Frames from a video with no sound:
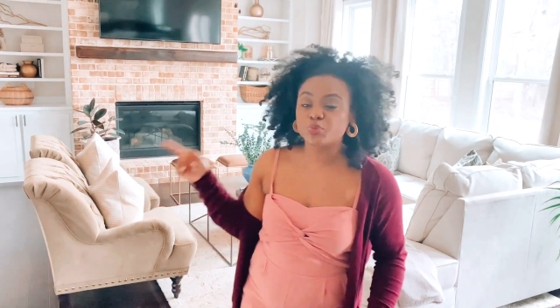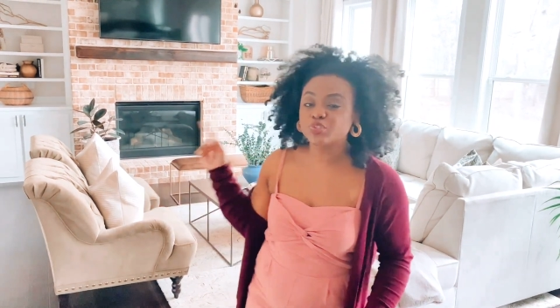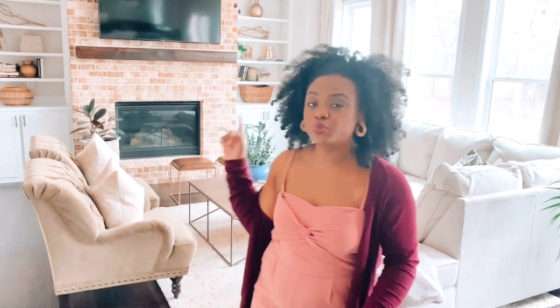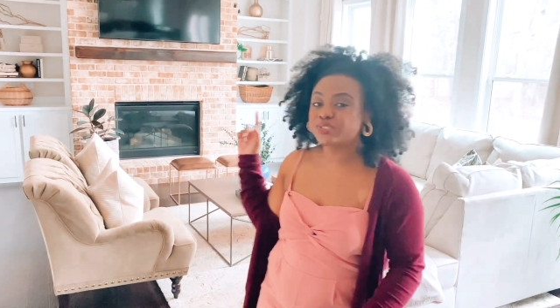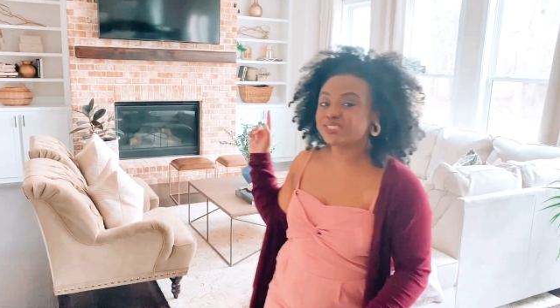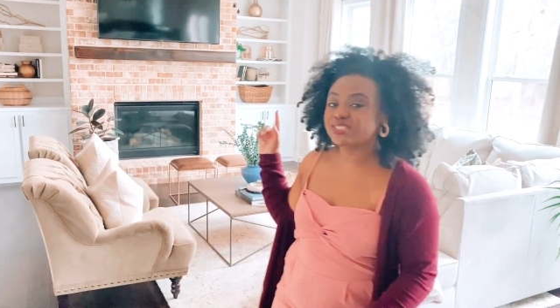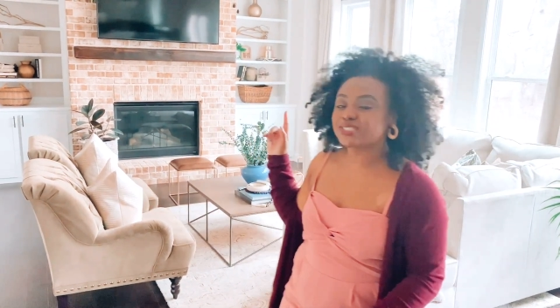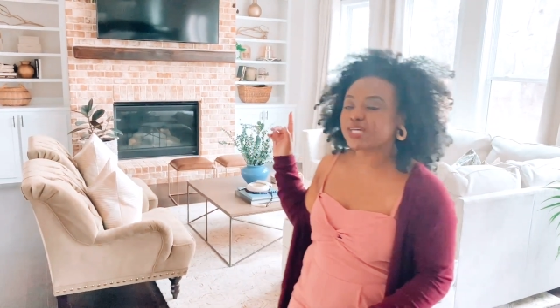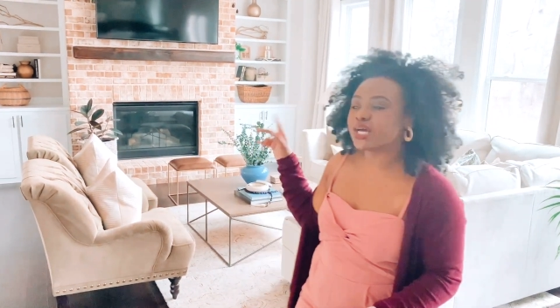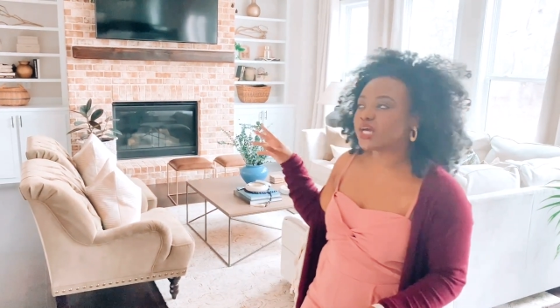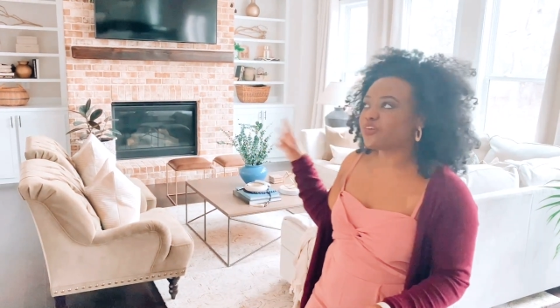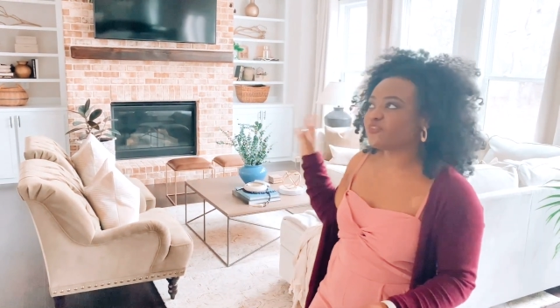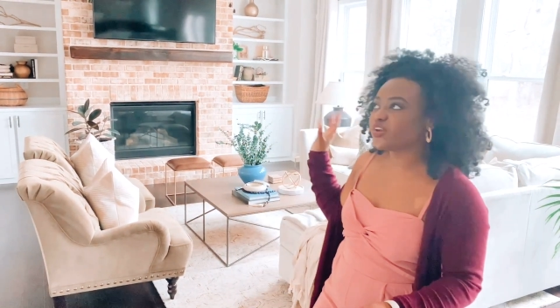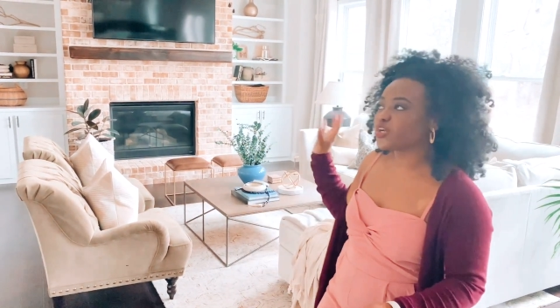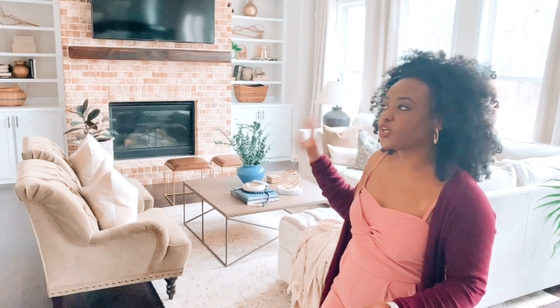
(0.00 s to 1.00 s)
which was
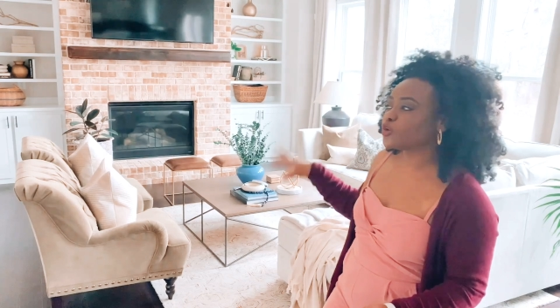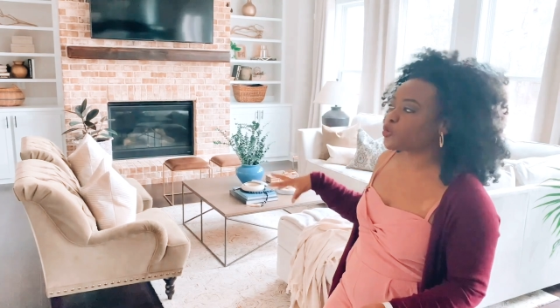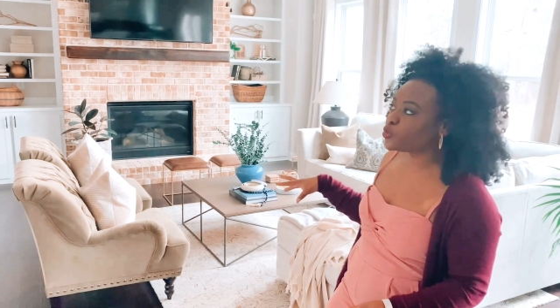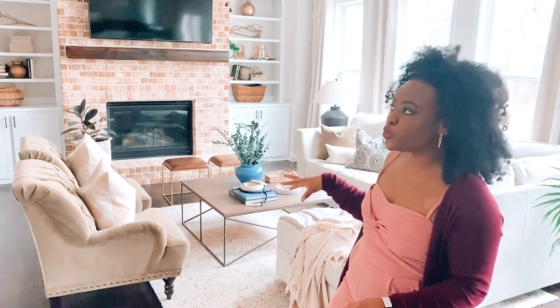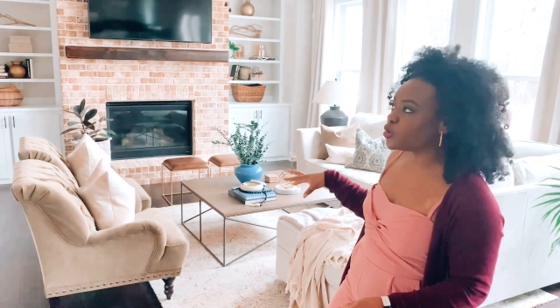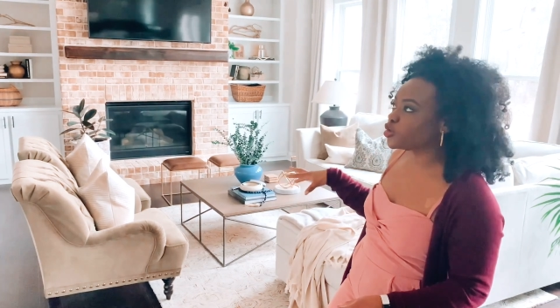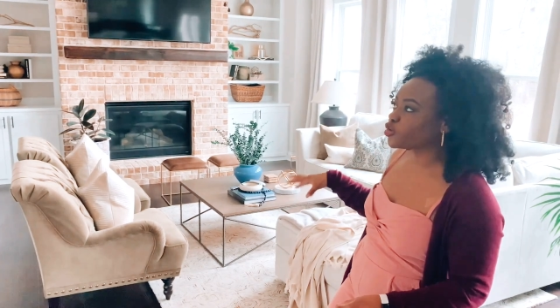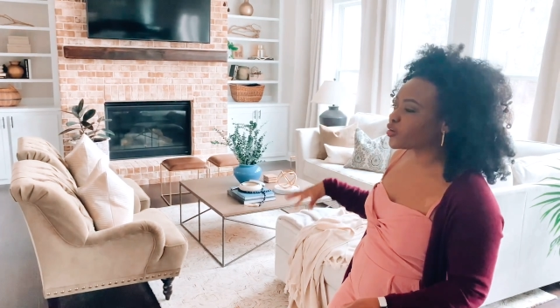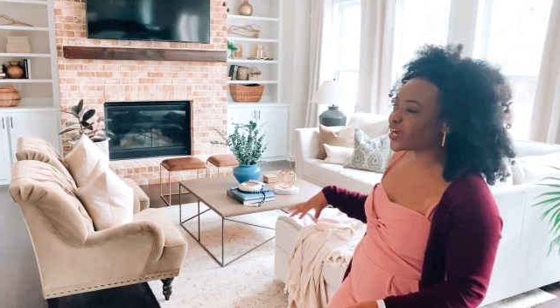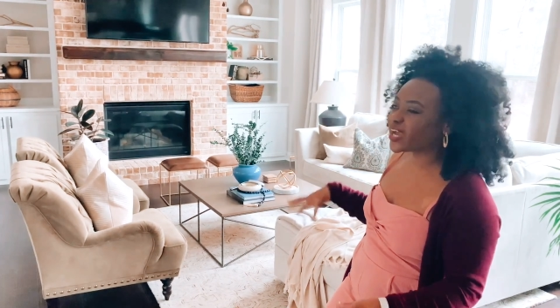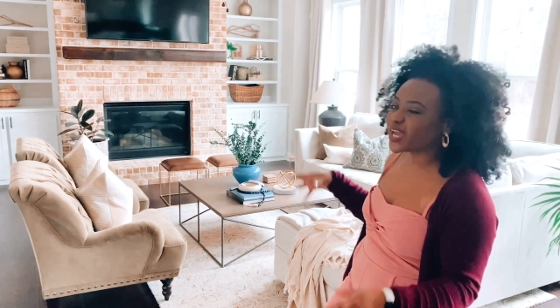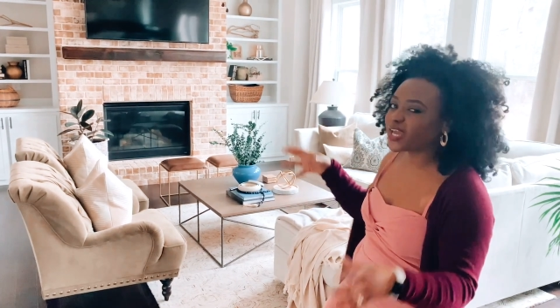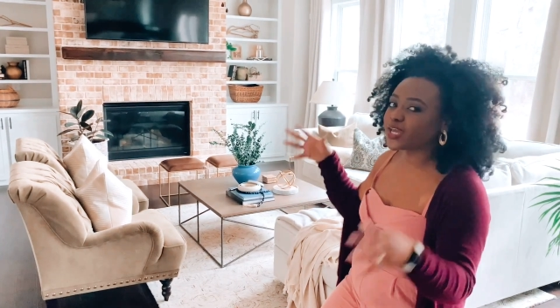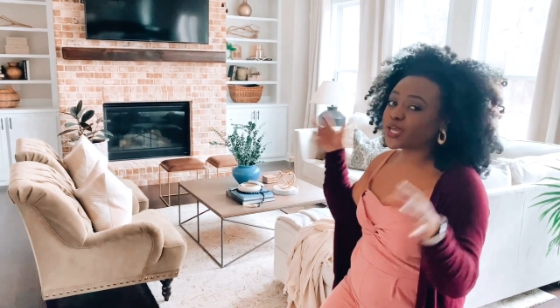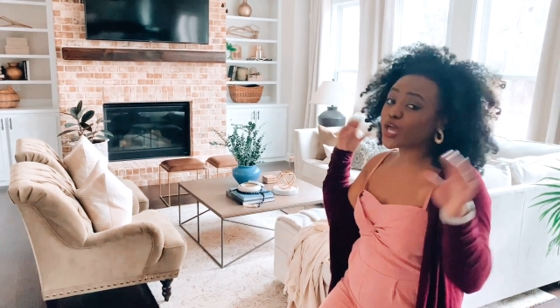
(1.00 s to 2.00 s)
a very cool
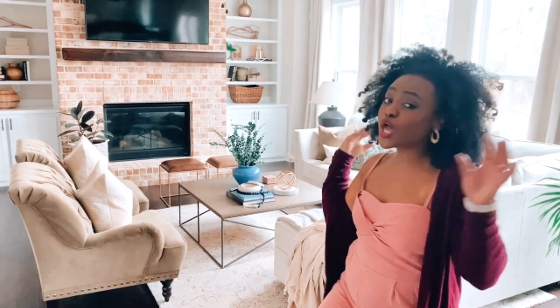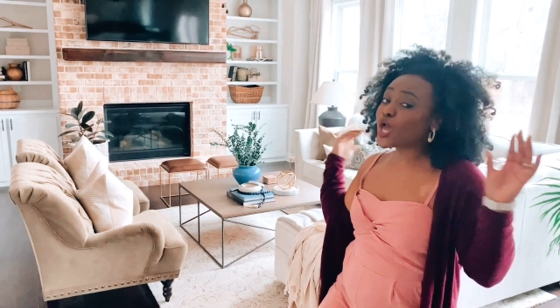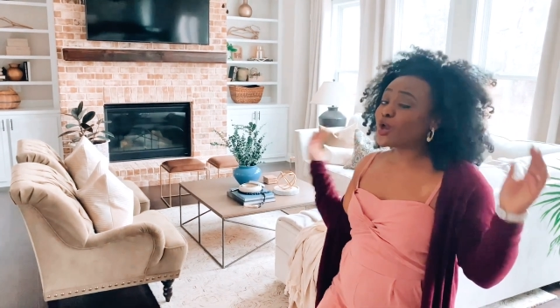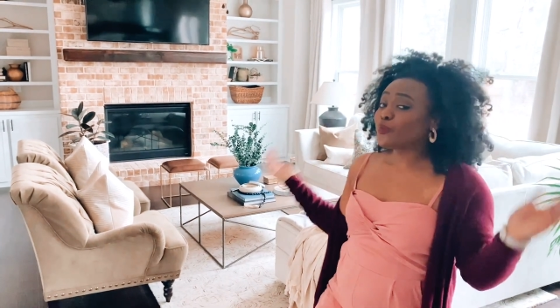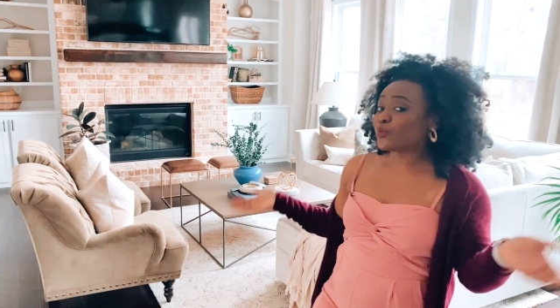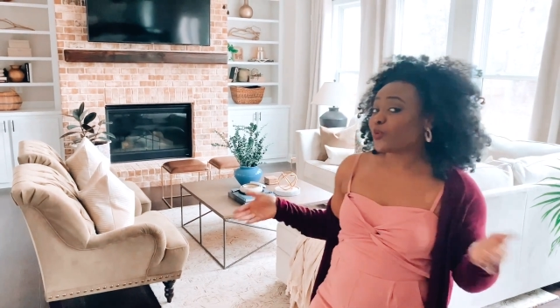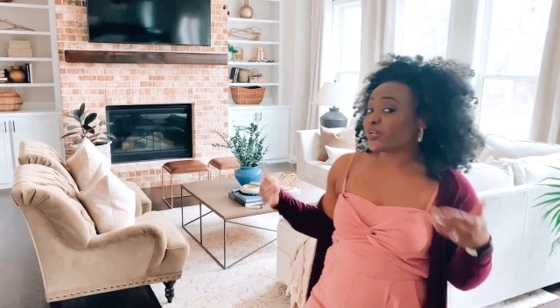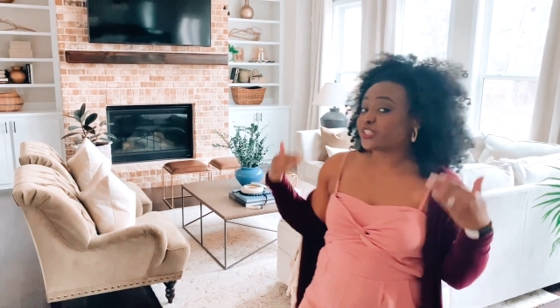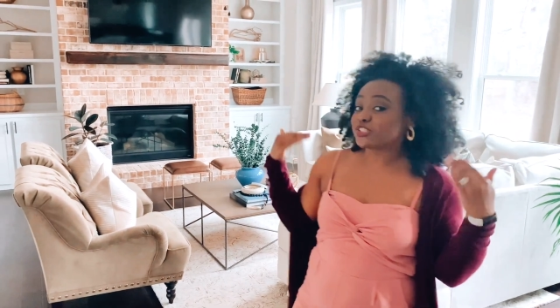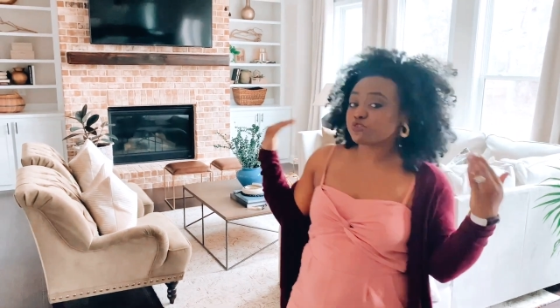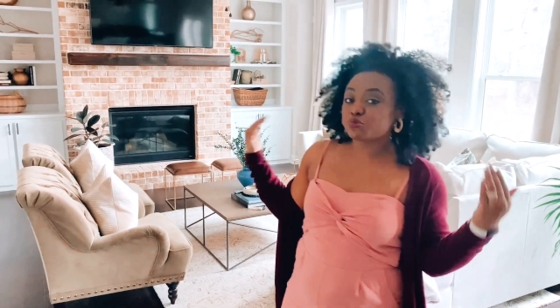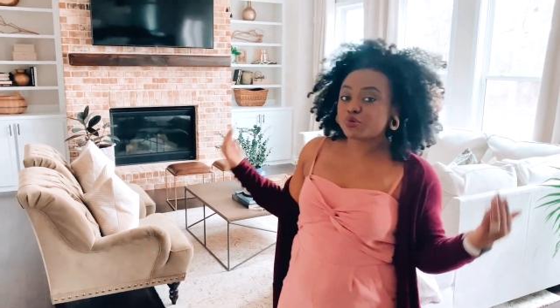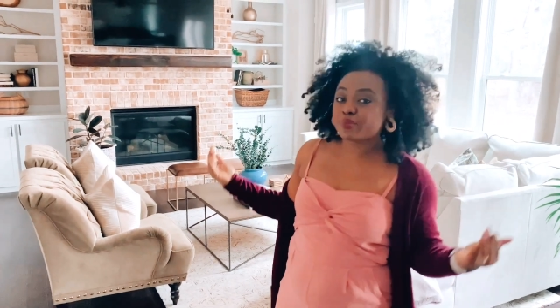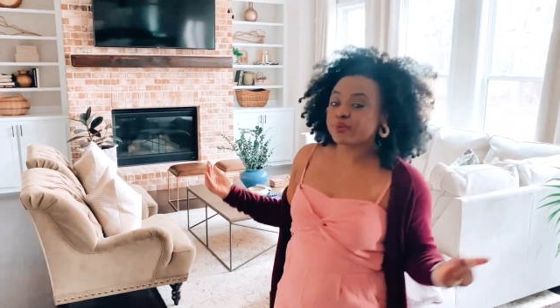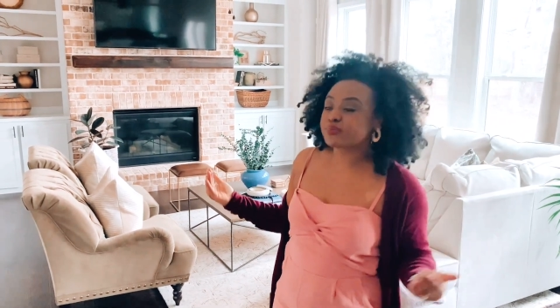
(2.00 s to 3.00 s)
gray. We wanted to
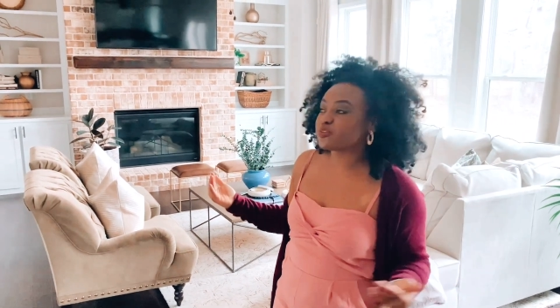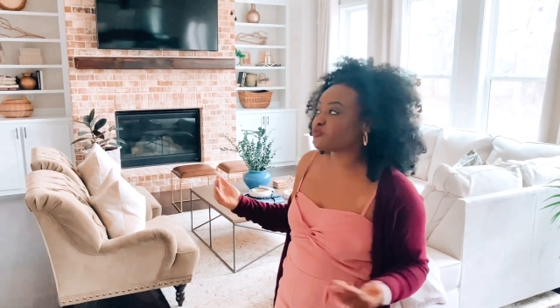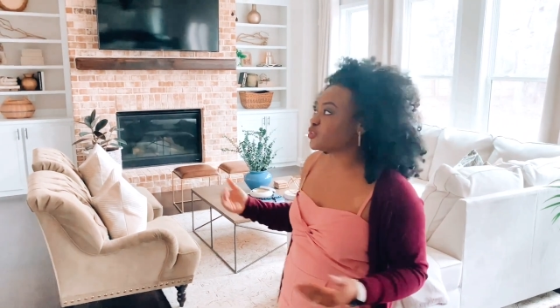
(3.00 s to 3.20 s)
warm up the